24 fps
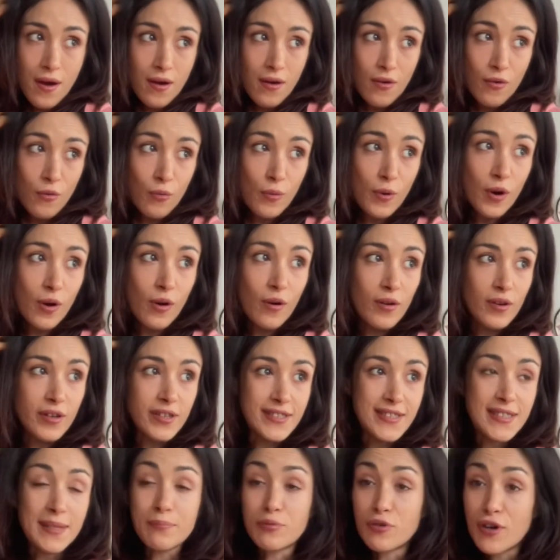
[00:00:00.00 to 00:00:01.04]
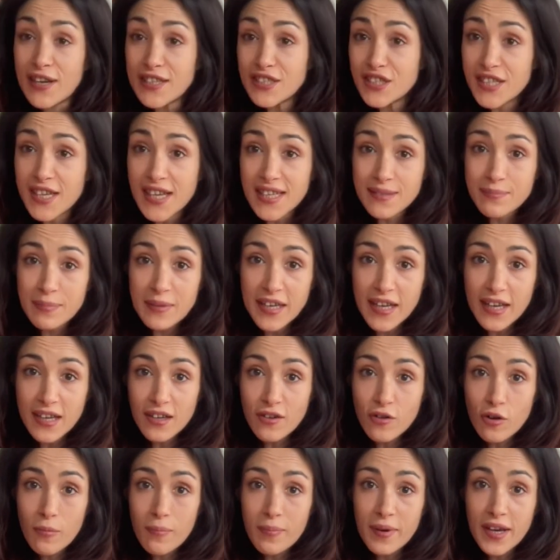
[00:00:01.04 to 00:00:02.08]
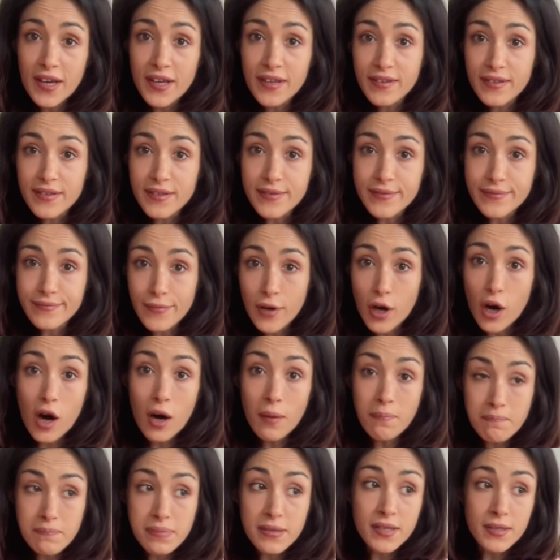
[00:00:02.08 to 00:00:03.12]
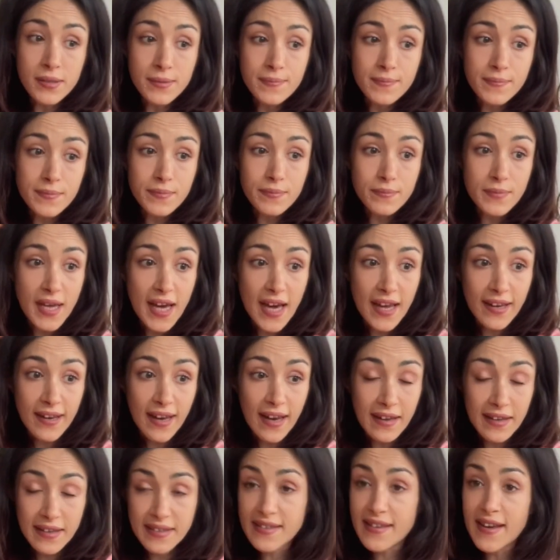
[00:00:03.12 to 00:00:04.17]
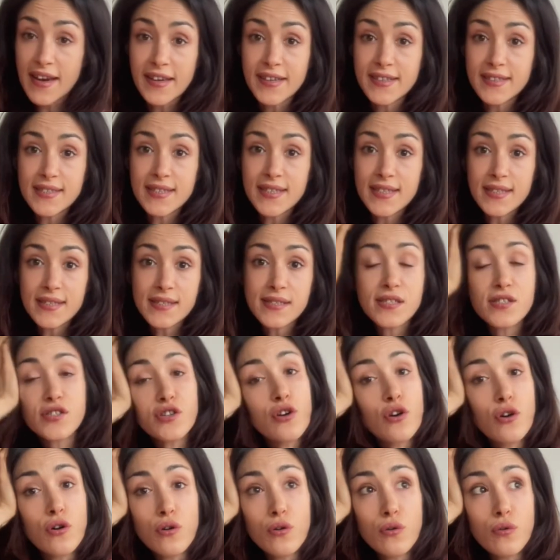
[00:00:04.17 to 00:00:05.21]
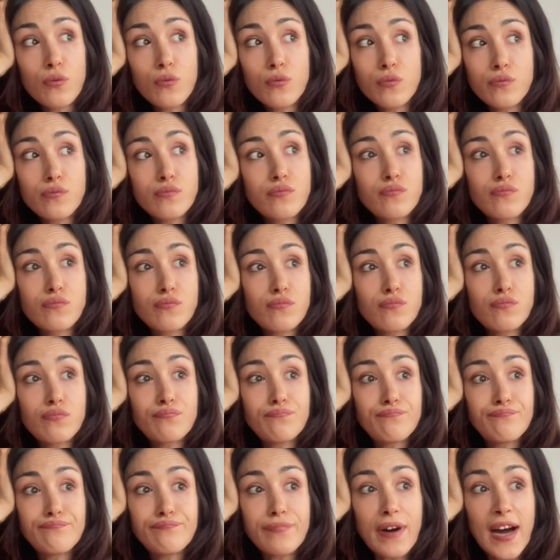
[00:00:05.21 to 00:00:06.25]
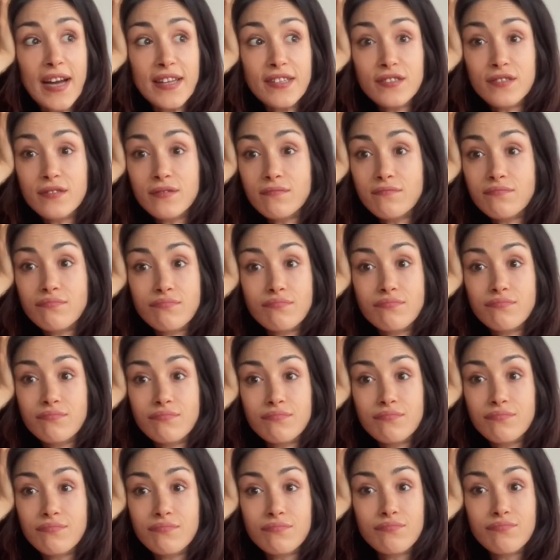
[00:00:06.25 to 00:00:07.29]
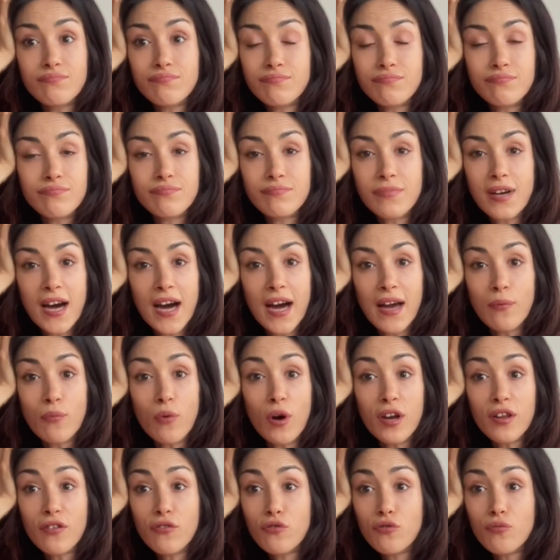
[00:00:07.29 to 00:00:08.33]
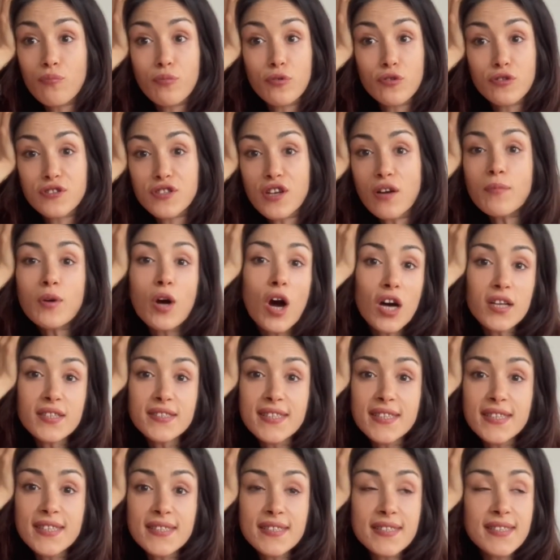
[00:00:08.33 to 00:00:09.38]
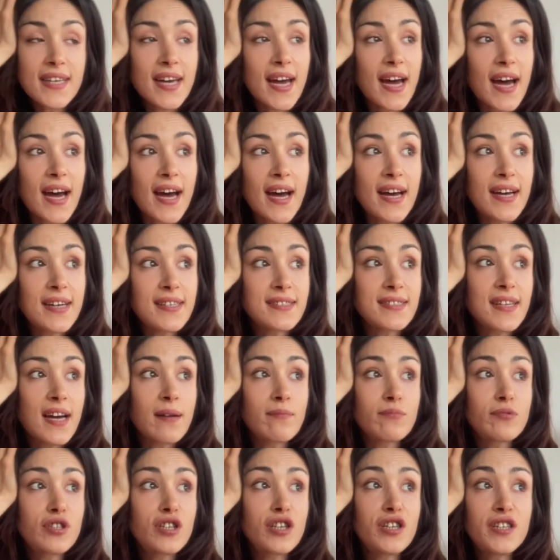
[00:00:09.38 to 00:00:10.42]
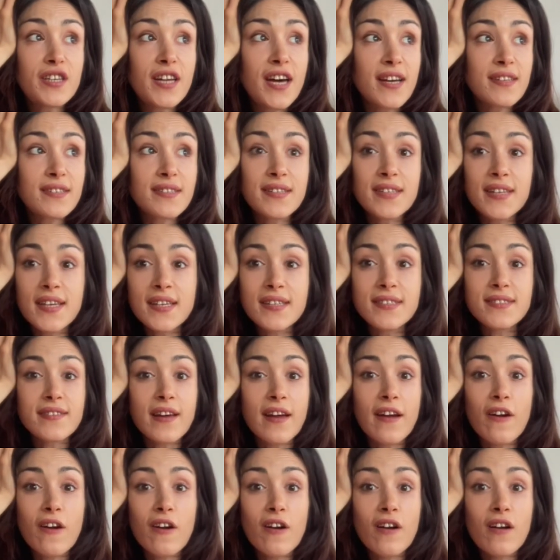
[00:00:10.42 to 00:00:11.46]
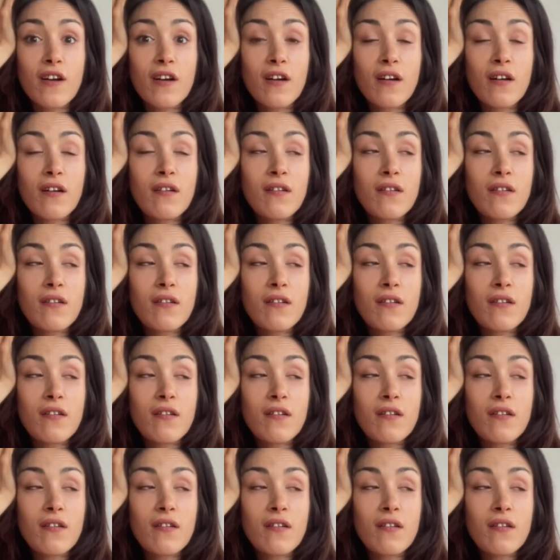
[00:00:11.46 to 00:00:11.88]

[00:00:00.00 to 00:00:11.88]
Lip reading: Well, depression has been a little bit up and anxiety, so I wanted to put some content, and I'm good at things that are